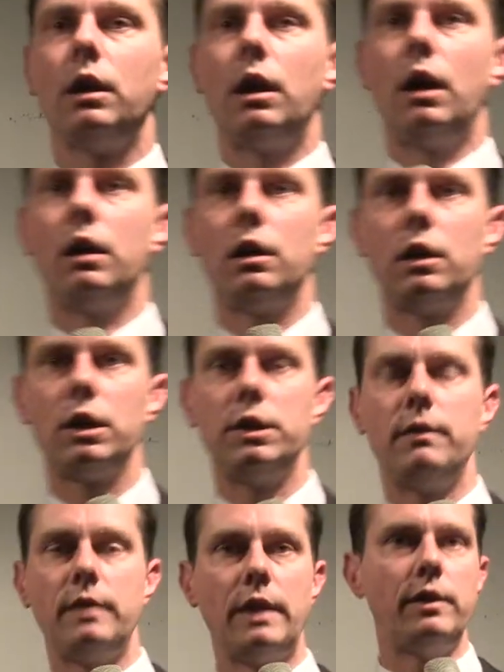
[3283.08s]

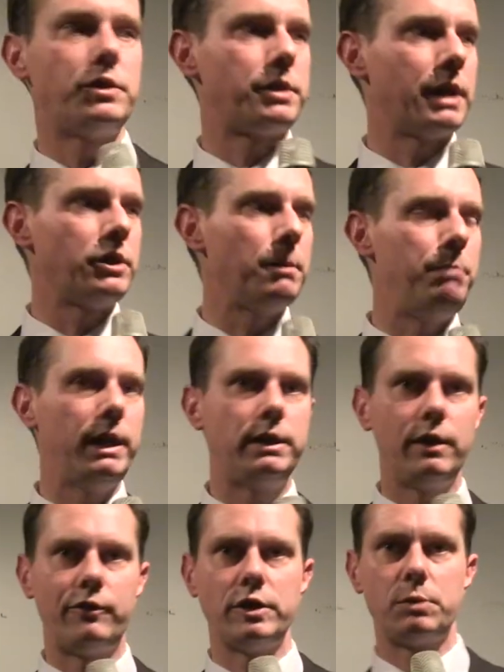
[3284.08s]
That there's such a big
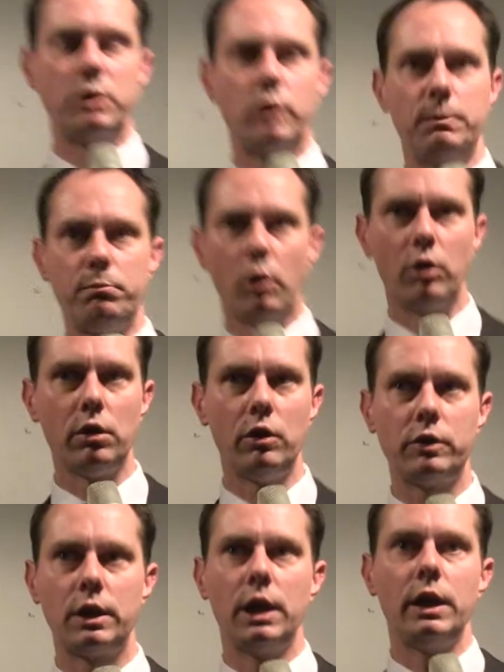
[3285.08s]
difference between
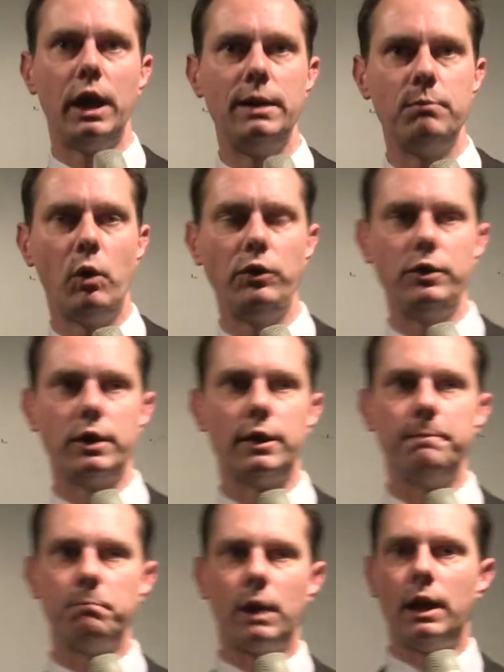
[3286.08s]
Pollock and
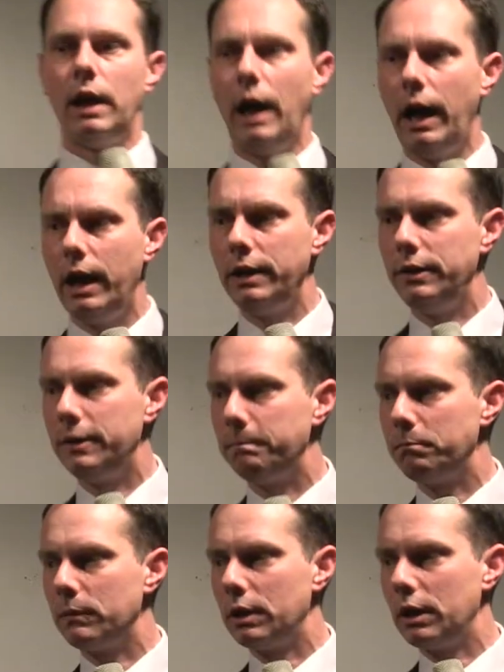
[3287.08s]
Mondrian. And
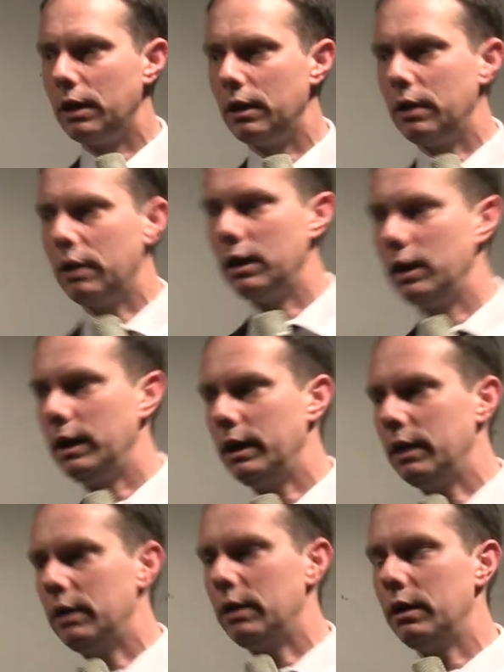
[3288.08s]

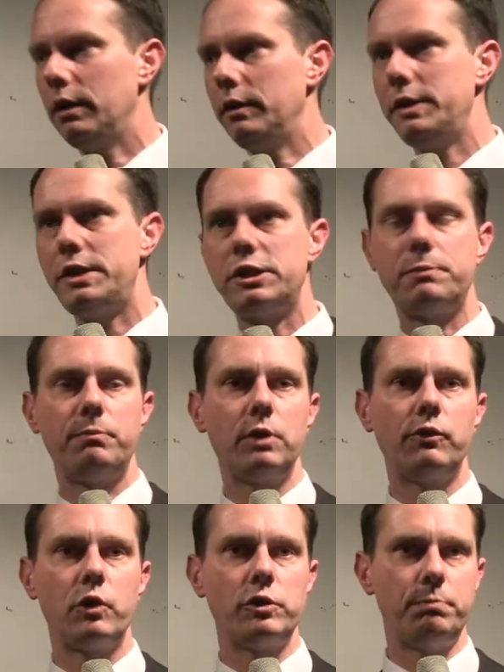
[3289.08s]
this is,
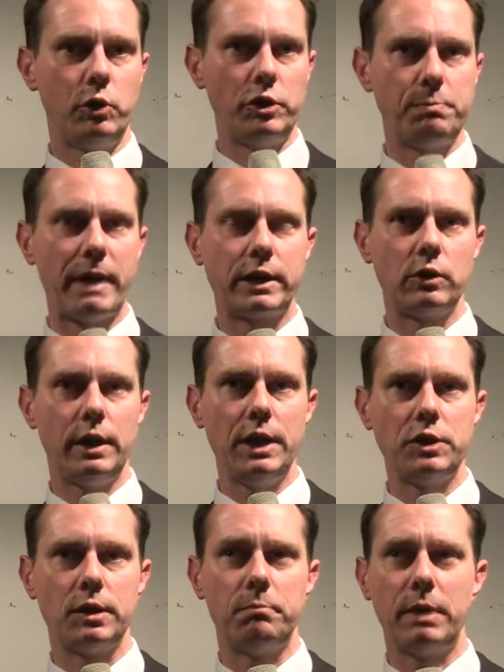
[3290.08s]
of course, pure
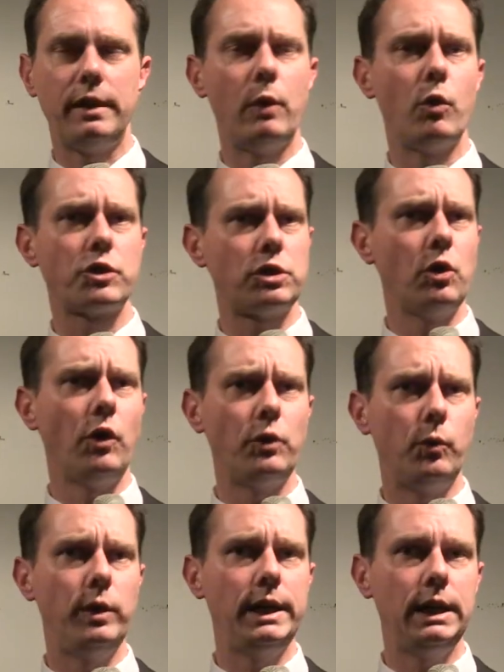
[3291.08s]
speculation, but there was not
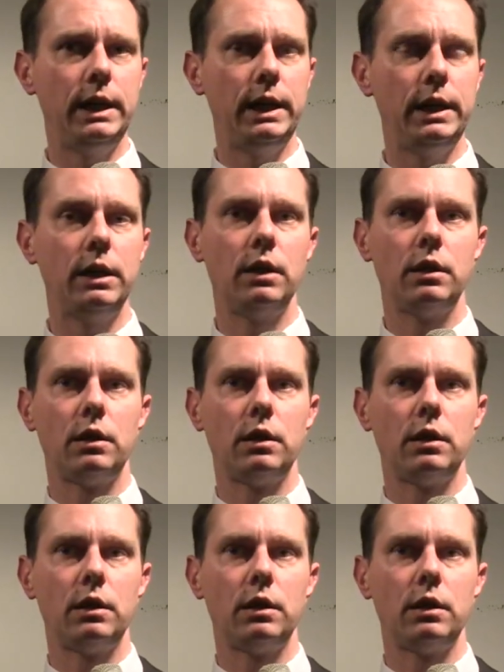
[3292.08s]
really